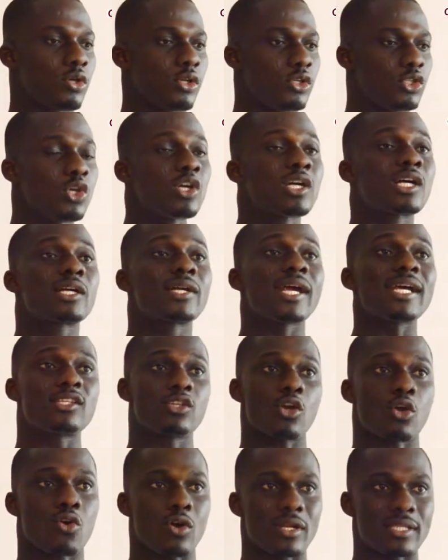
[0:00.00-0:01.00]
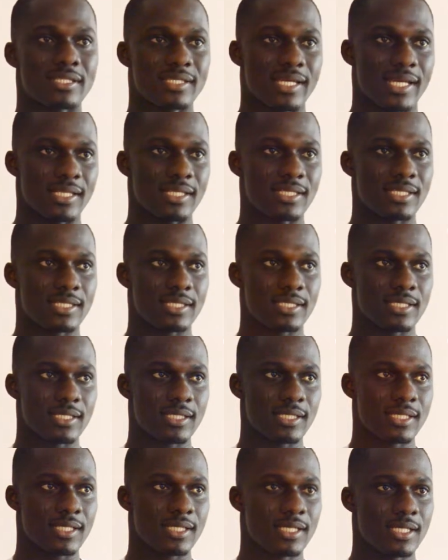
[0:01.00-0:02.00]
you create your content,
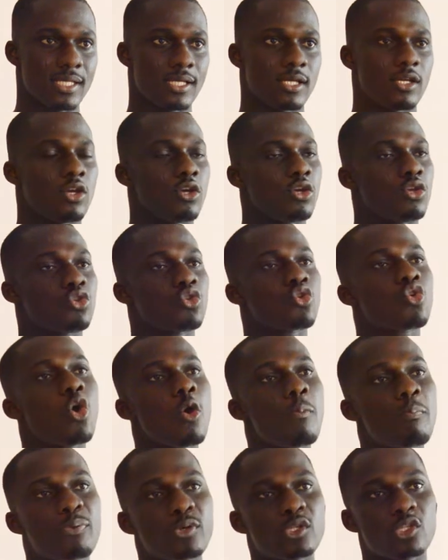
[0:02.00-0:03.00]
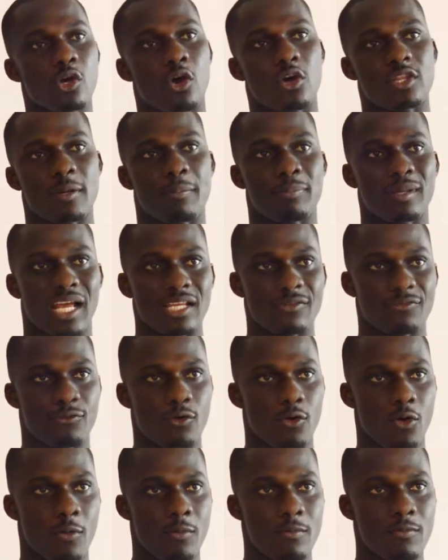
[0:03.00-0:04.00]
you go put on the
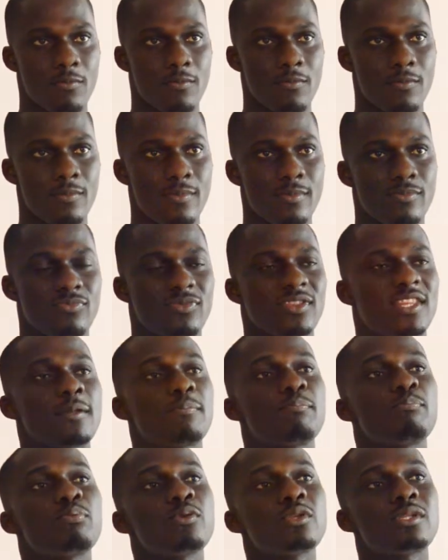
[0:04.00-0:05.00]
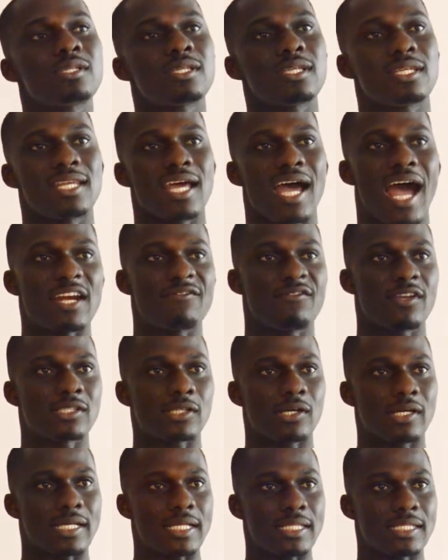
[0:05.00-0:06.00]
platform, you put the advert
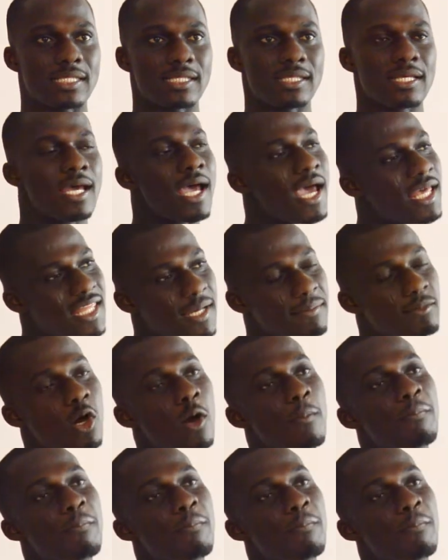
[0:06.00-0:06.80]
on it. The more